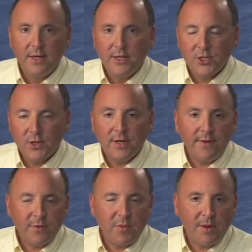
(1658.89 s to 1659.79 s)
Sure
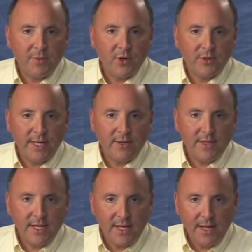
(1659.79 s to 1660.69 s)
enough, the problem occurred later
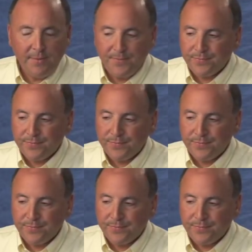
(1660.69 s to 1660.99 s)
that day.